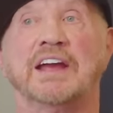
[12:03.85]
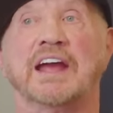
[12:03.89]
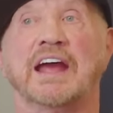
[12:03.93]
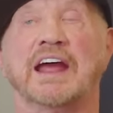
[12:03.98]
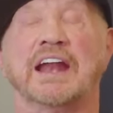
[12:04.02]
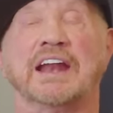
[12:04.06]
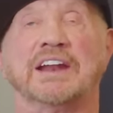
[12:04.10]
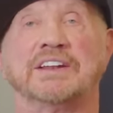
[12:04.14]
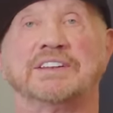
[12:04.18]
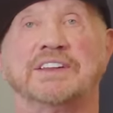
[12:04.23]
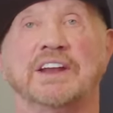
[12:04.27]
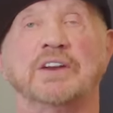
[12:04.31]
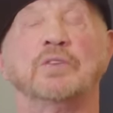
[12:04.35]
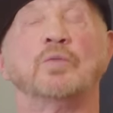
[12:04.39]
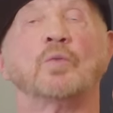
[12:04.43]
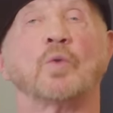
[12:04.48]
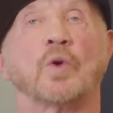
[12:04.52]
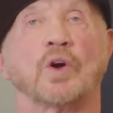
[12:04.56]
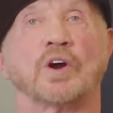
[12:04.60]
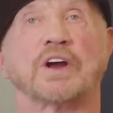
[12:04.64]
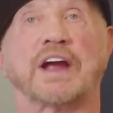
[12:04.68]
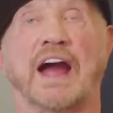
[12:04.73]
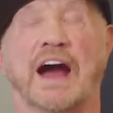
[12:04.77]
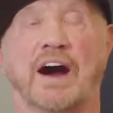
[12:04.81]
and it didn't
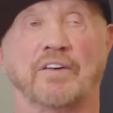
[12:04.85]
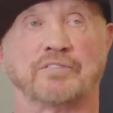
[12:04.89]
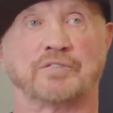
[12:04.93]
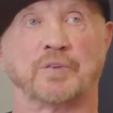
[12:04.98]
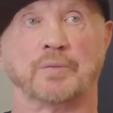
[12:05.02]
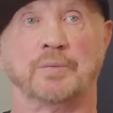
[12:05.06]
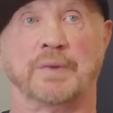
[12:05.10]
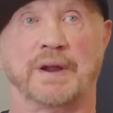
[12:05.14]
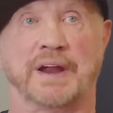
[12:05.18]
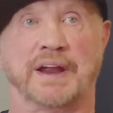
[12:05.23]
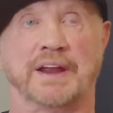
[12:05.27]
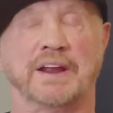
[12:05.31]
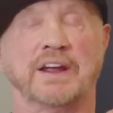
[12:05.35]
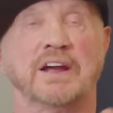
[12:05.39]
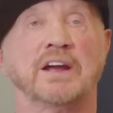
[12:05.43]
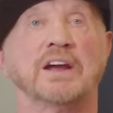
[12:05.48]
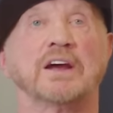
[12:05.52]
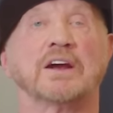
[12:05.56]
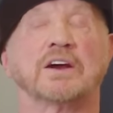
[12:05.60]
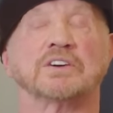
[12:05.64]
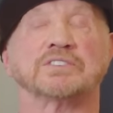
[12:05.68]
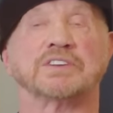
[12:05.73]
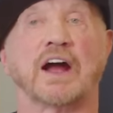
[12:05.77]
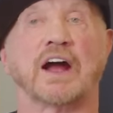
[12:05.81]
work out for me
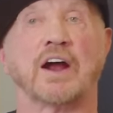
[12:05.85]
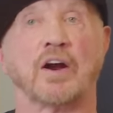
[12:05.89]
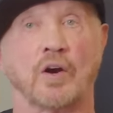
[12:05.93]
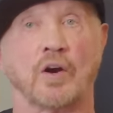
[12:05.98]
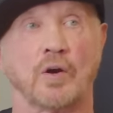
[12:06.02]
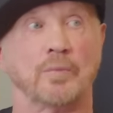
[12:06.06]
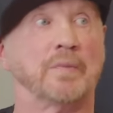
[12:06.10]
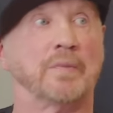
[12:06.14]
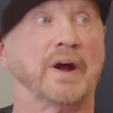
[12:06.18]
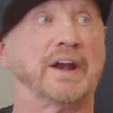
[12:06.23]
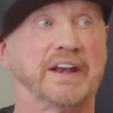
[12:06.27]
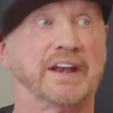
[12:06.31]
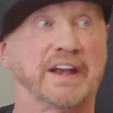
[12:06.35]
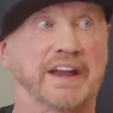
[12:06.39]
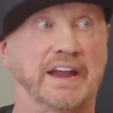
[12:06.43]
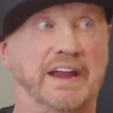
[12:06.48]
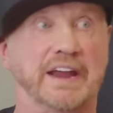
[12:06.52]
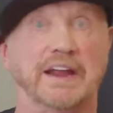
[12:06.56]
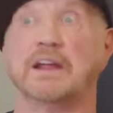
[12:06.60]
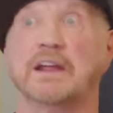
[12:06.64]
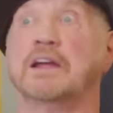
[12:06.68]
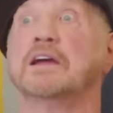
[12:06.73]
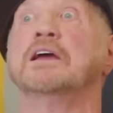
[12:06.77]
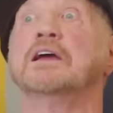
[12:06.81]
because I hurt my
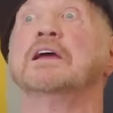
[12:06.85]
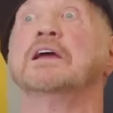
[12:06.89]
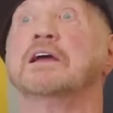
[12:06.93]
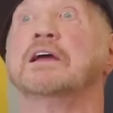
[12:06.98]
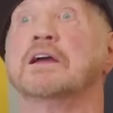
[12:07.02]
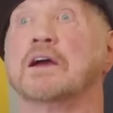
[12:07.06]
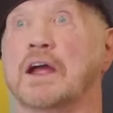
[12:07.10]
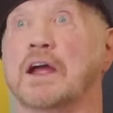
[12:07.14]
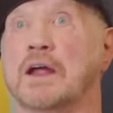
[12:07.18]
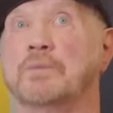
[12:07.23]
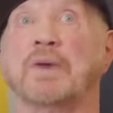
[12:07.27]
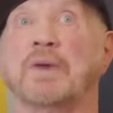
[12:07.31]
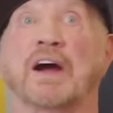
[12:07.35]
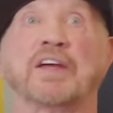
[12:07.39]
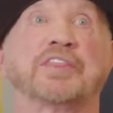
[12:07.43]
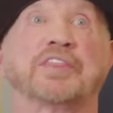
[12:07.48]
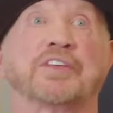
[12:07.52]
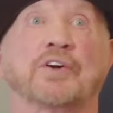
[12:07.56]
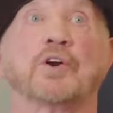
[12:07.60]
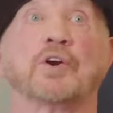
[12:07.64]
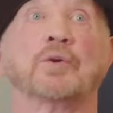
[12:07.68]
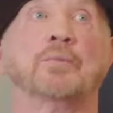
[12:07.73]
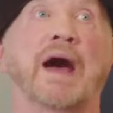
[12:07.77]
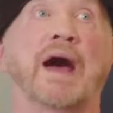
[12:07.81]
knee in my
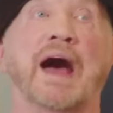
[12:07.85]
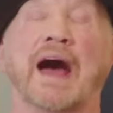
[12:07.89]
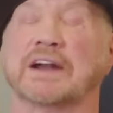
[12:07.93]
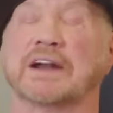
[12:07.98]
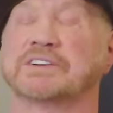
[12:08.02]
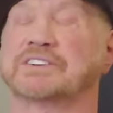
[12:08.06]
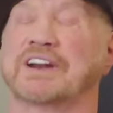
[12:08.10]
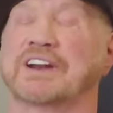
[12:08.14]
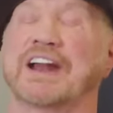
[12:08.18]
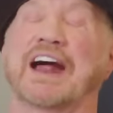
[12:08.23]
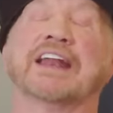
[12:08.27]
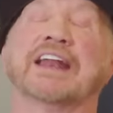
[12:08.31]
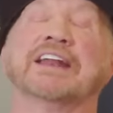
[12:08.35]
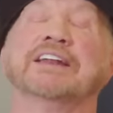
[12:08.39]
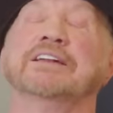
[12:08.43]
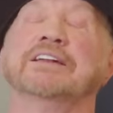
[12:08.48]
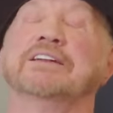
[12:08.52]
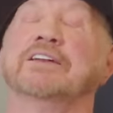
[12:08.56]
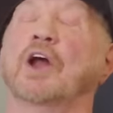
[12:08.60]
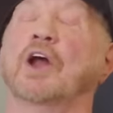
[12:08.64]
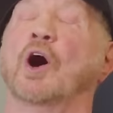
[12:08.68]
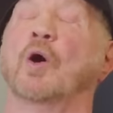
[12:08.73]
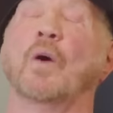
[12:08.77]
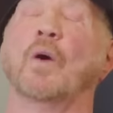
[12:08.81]
third match, and I
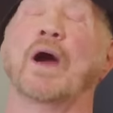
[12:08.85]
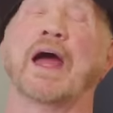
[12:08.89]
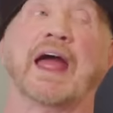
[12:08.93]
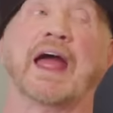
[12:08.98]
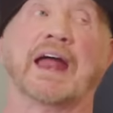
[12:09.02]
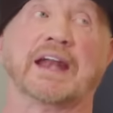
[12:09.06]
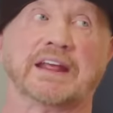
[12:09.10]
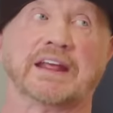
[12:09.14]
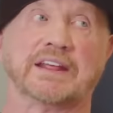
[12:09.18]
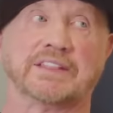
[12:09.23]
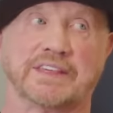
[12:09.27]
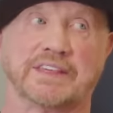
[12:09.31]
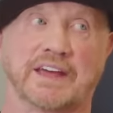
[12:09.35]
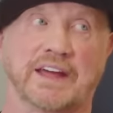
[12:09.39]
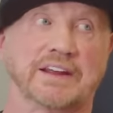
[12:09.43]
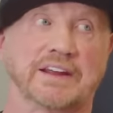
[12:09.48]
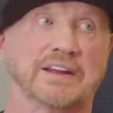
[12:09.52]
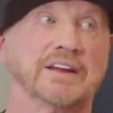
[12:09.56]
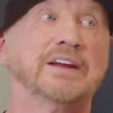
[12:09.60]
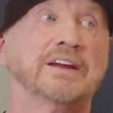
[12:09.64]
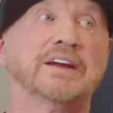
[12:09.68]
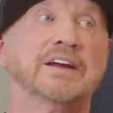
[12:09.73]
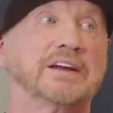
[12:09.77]
didn't know anything.